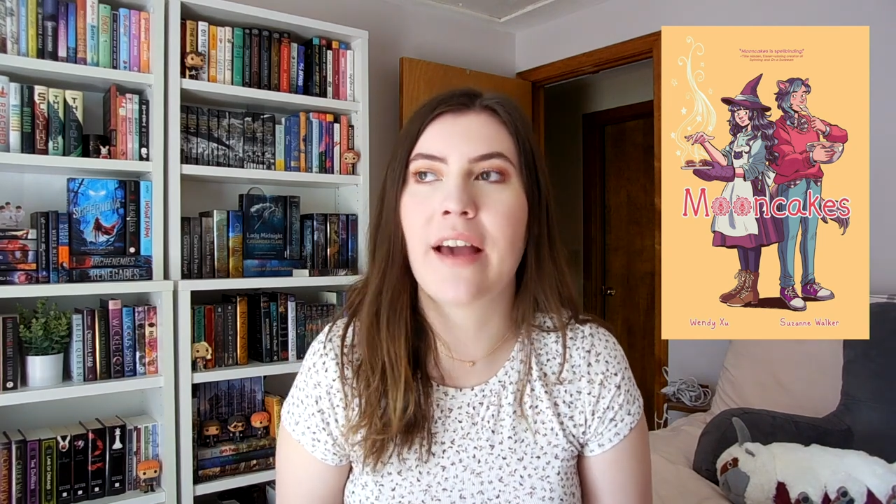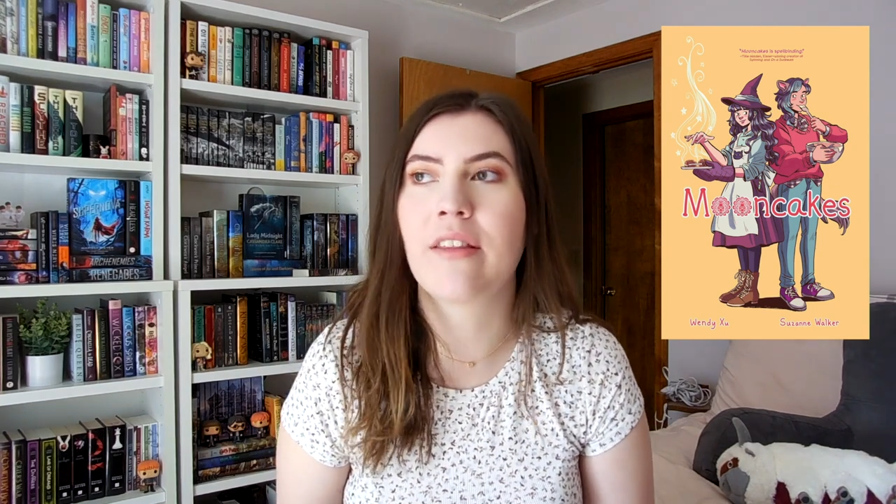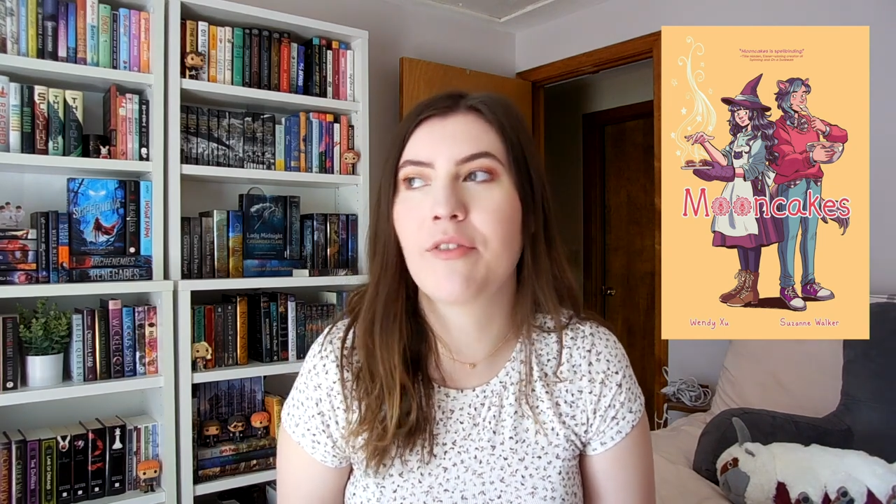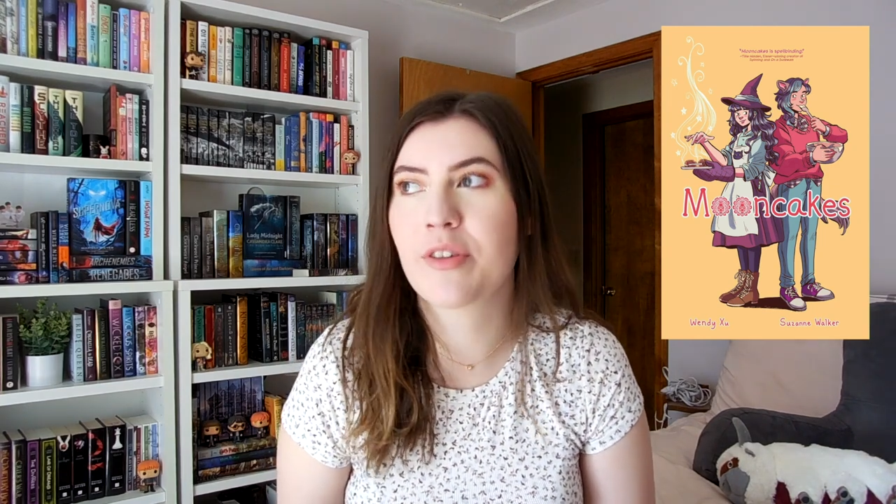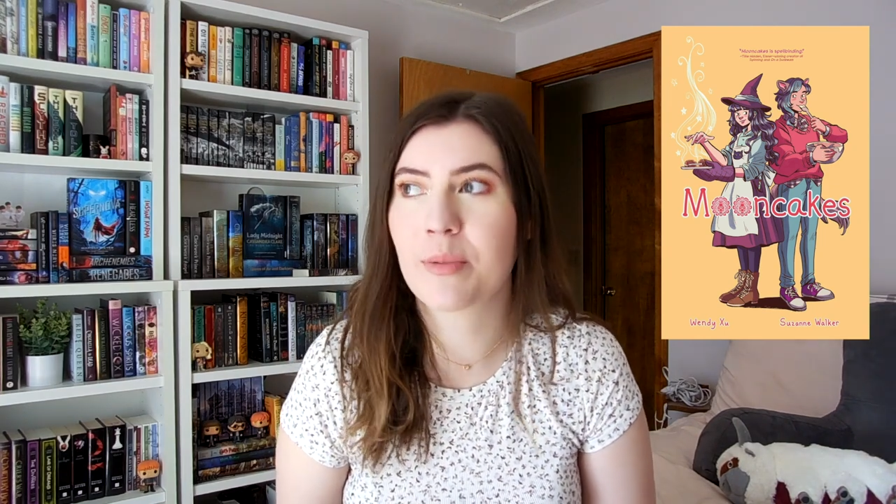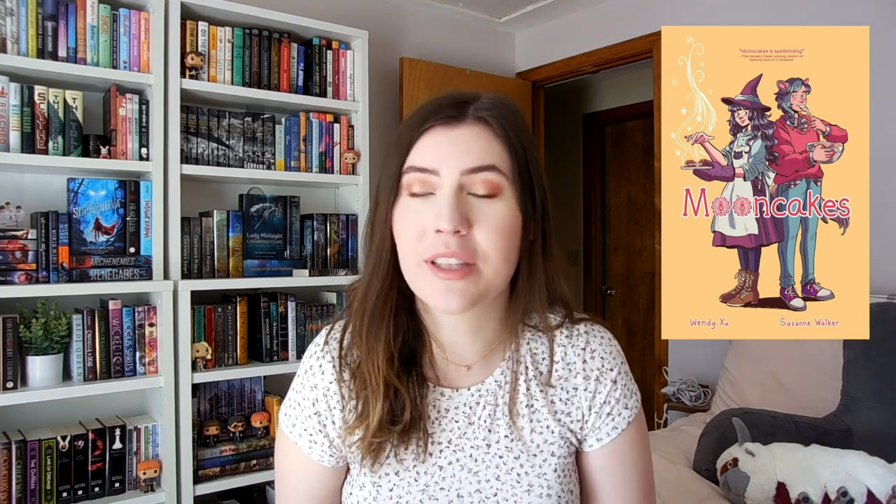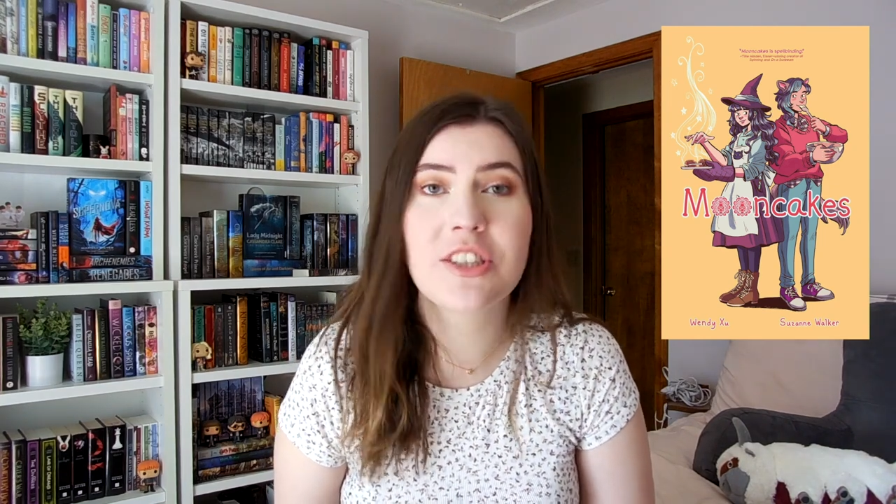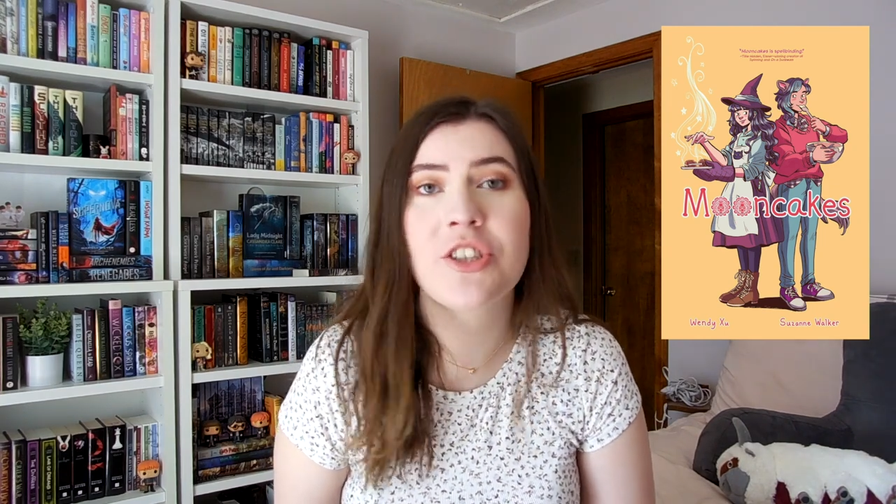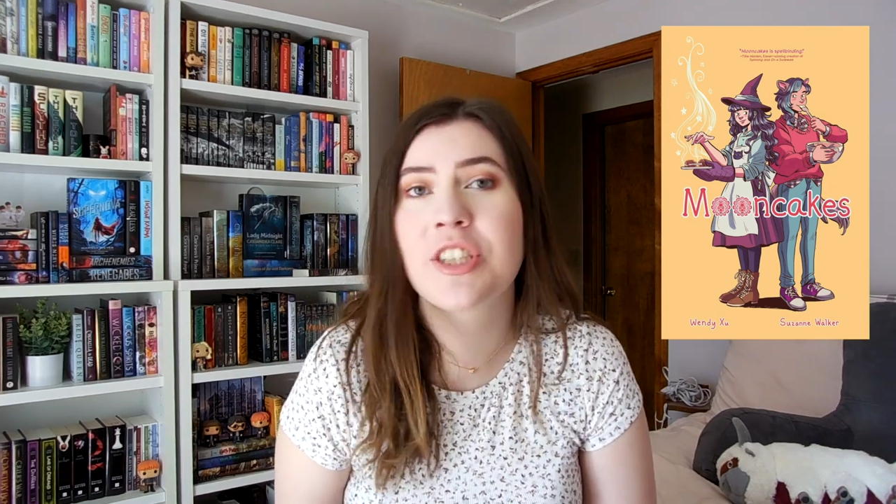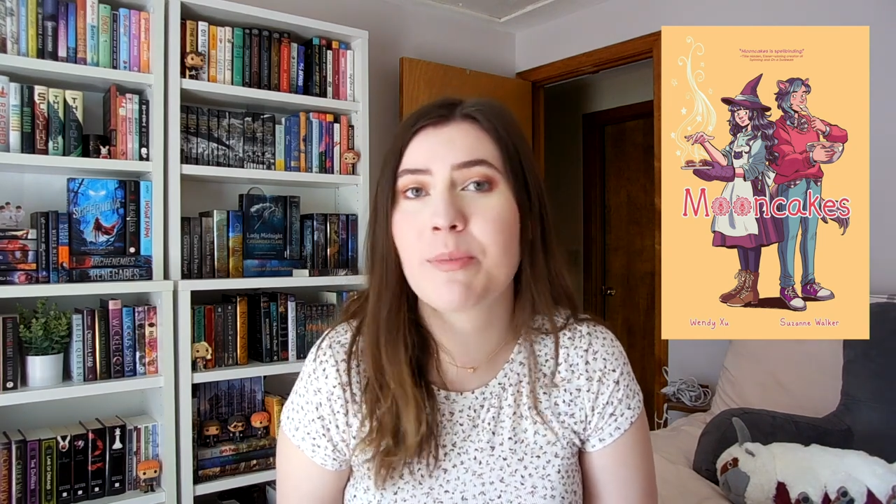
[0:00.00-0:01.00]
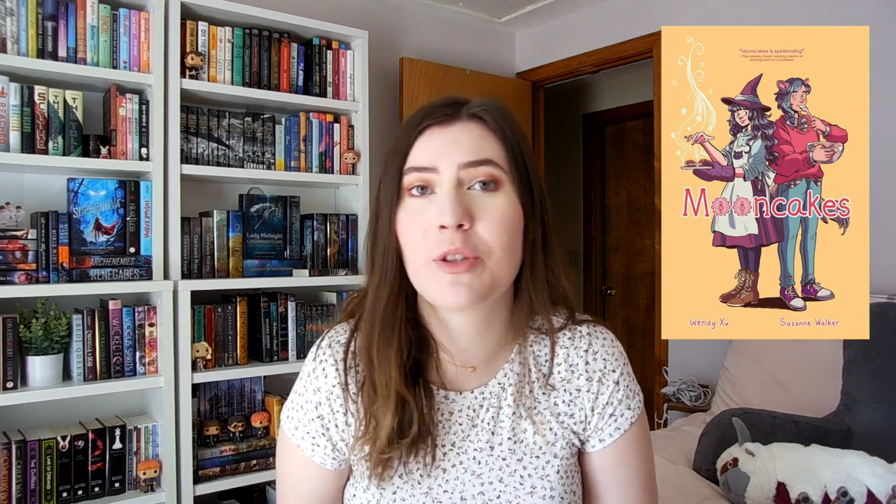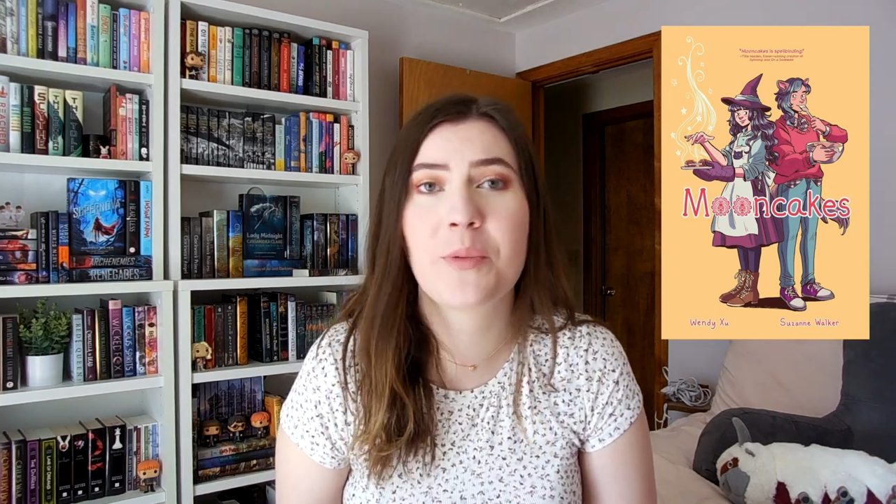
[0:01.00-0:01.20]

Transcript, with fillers: I loved the relationship